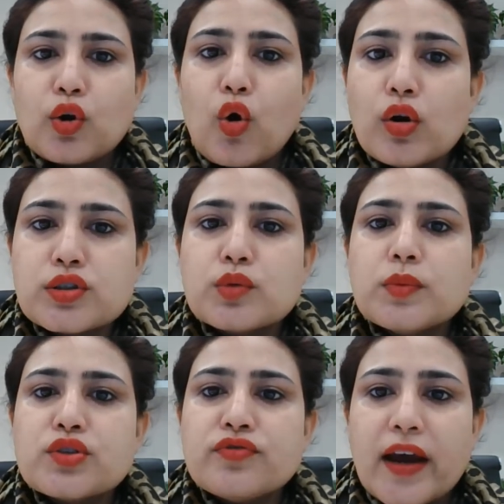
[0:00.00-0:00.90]
also be
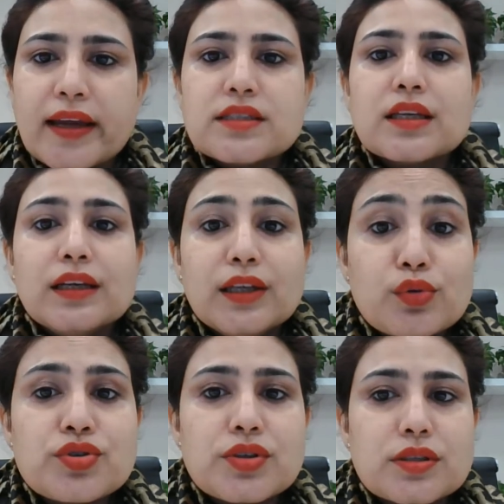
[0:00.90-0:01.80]
to find
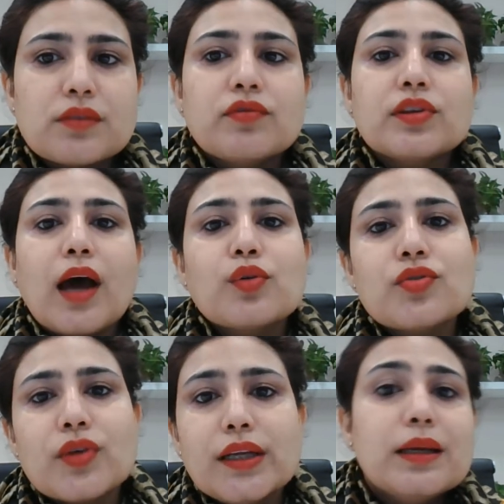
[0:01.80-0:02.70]
solutions without
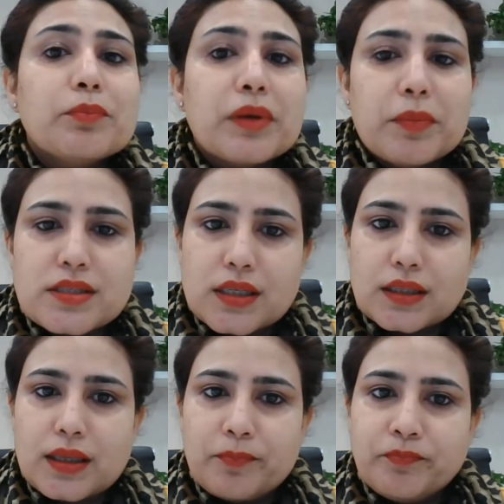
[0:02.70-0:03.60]
really implementing them.